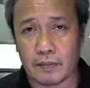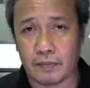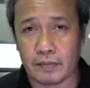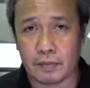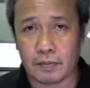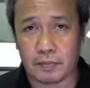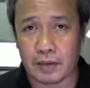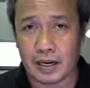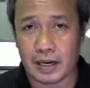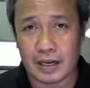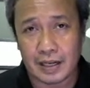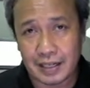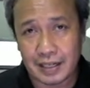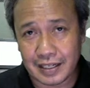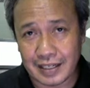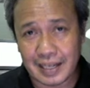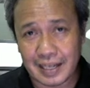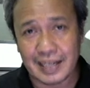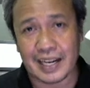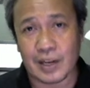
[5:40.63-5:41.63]
But
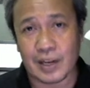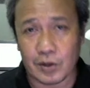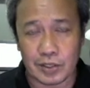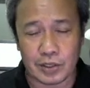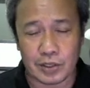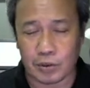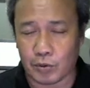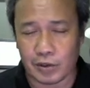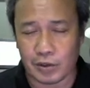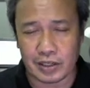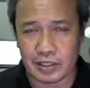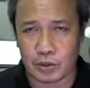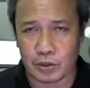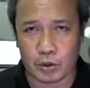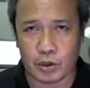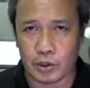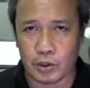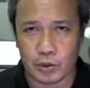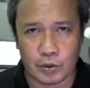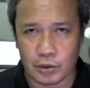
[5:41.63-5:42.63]
DNA on its
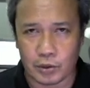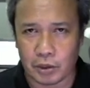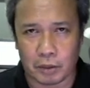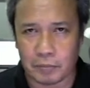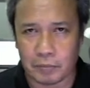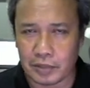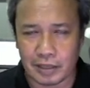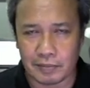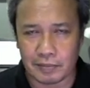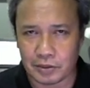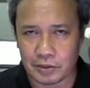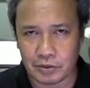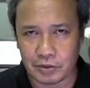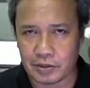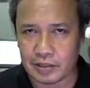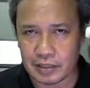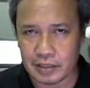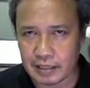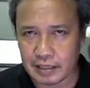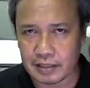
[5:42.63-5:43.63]
own, you'll not be able to
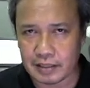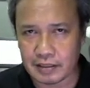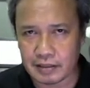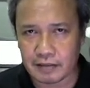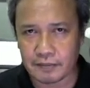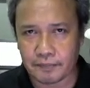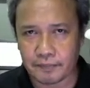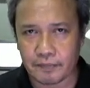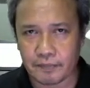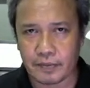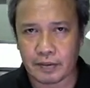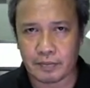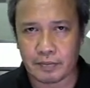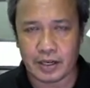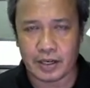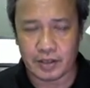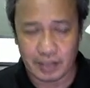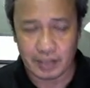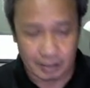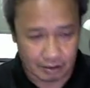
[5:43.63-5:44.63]
see it.
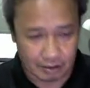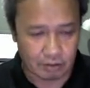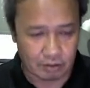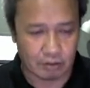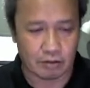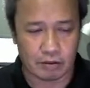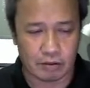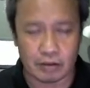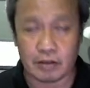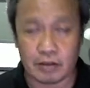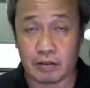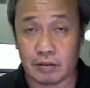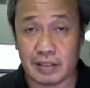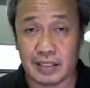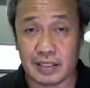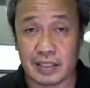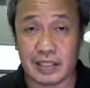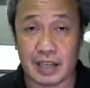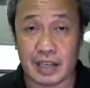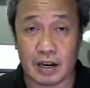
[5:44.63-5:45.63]
But so
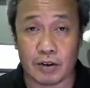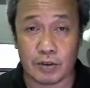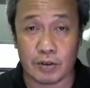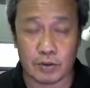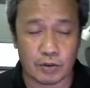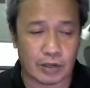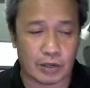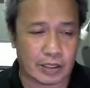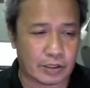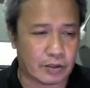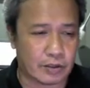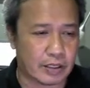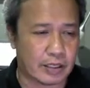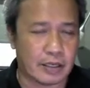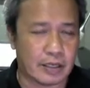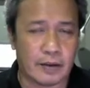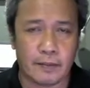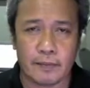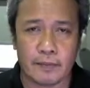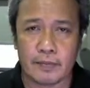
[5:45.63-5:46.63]
this is how you
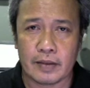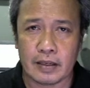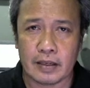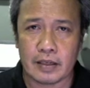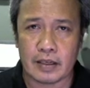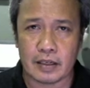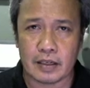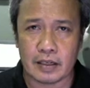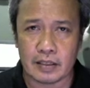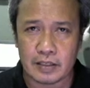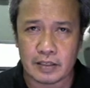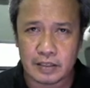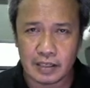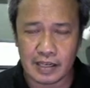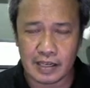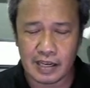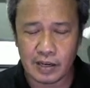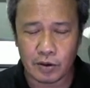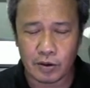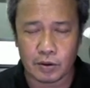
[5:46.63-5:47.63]
actually
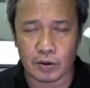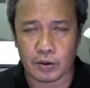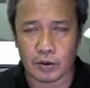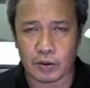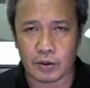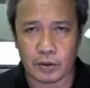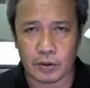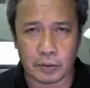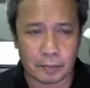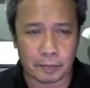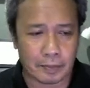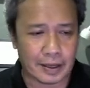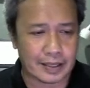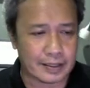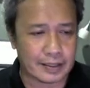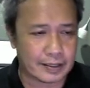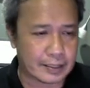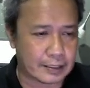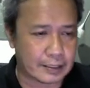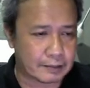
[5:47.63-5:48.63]
see your
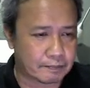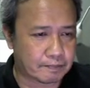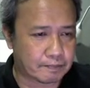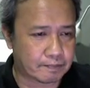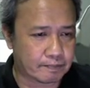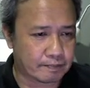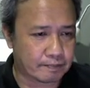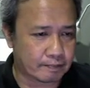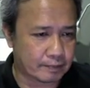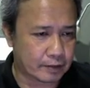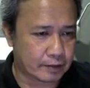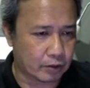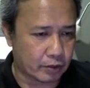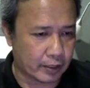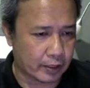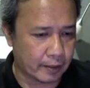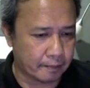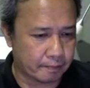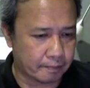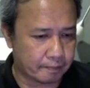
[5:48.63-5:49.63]
bands. Okay.